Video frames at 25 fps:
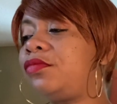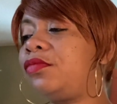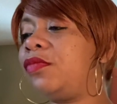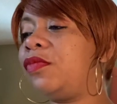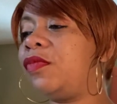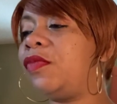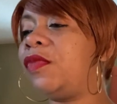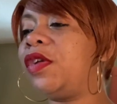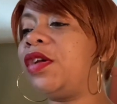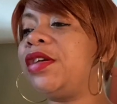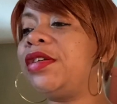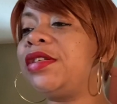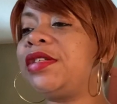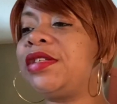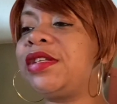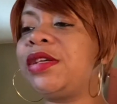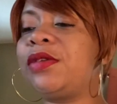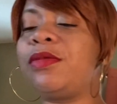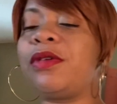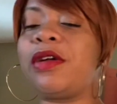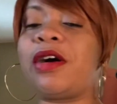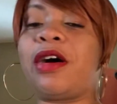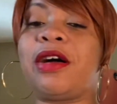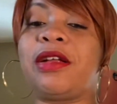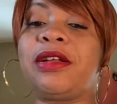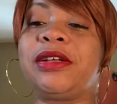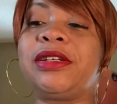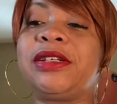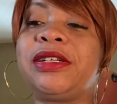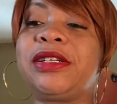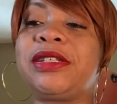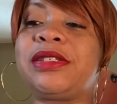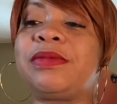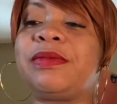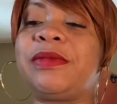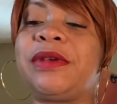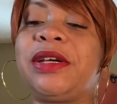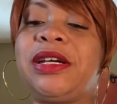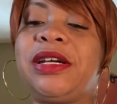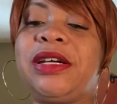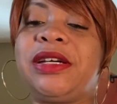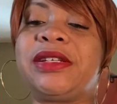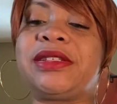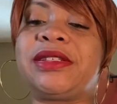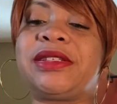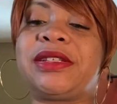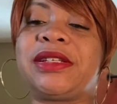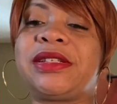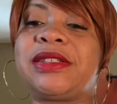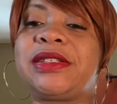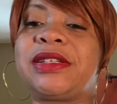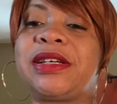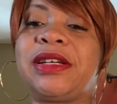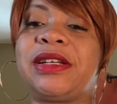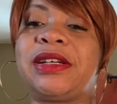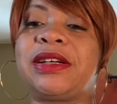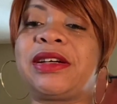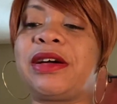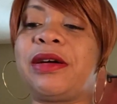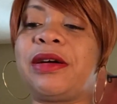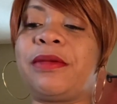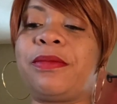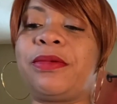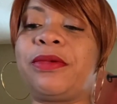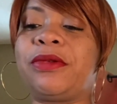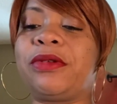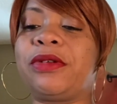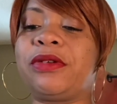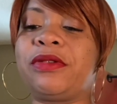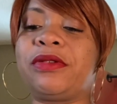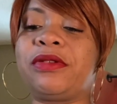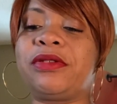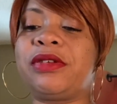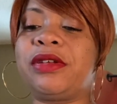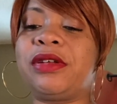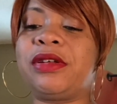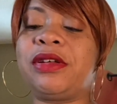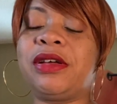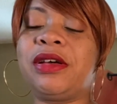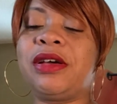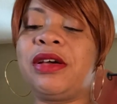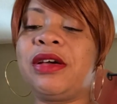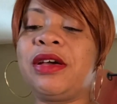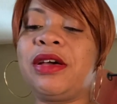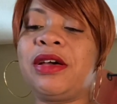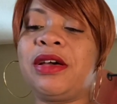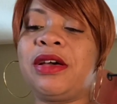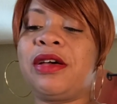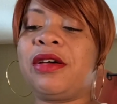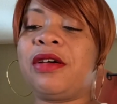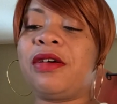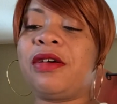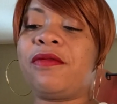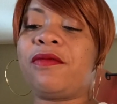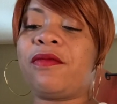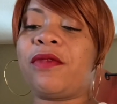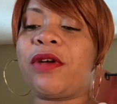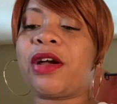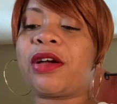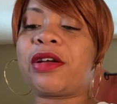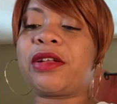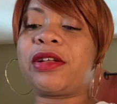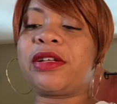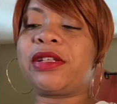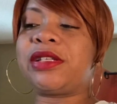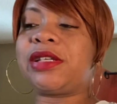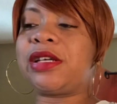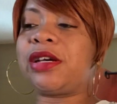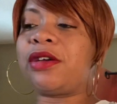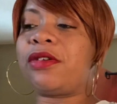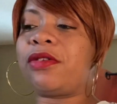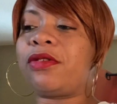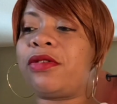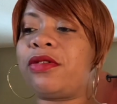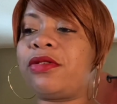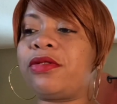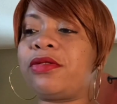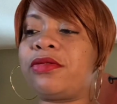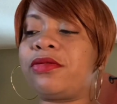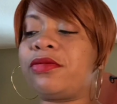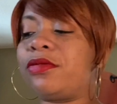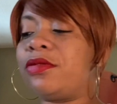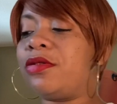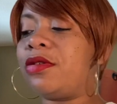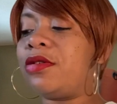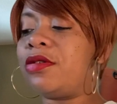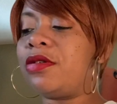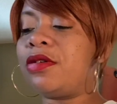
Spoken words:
Let's see what all of this means. Let's get a couple of regular tarot.